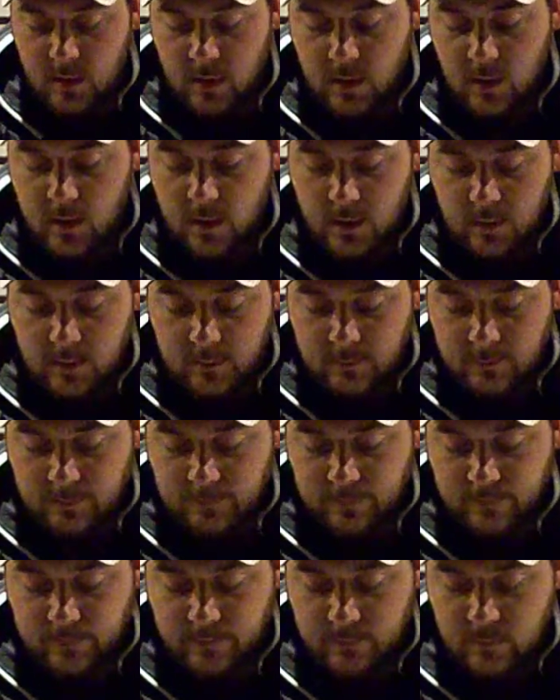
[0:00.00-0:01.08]
So I
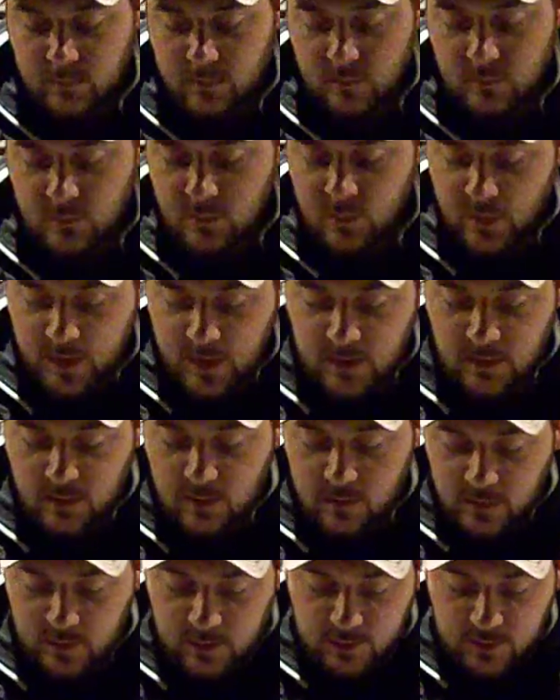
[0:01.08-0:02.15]
got a
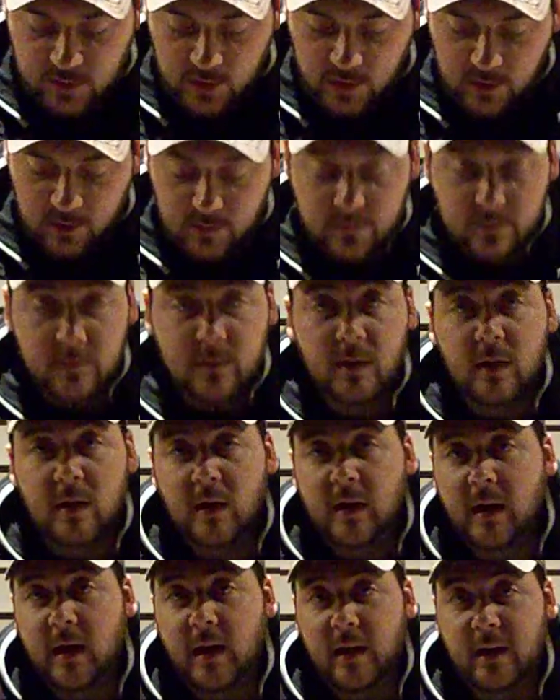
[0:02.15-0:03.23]
little list here,
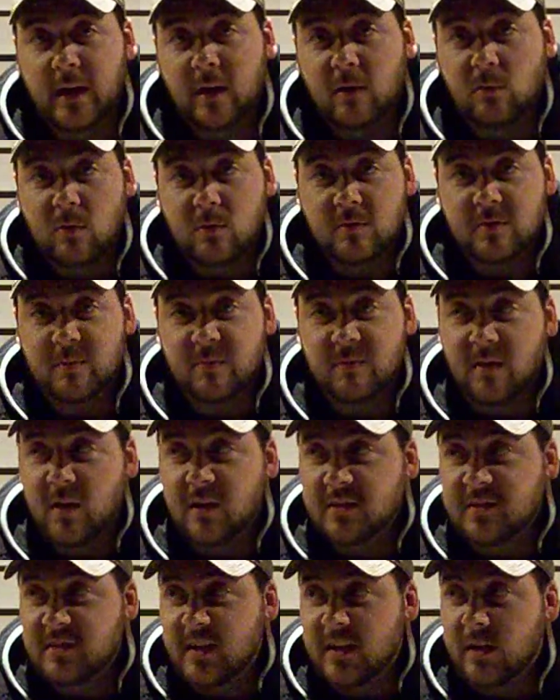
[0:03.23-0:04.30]
and I kind of wrote some
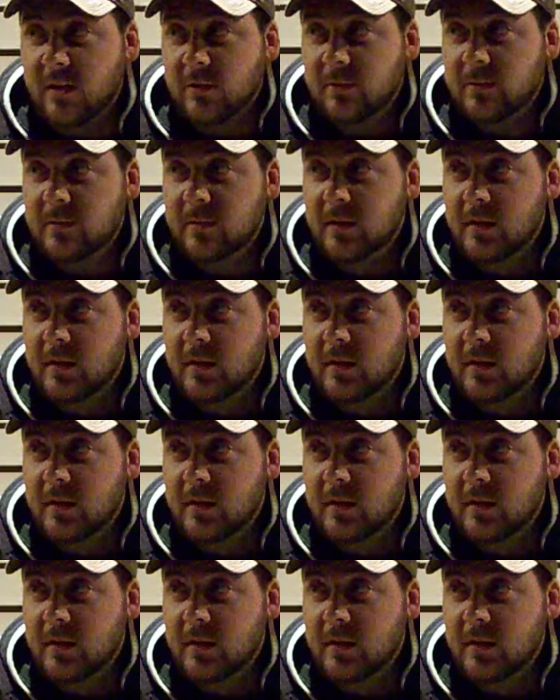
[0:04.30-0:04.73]
thoughts down.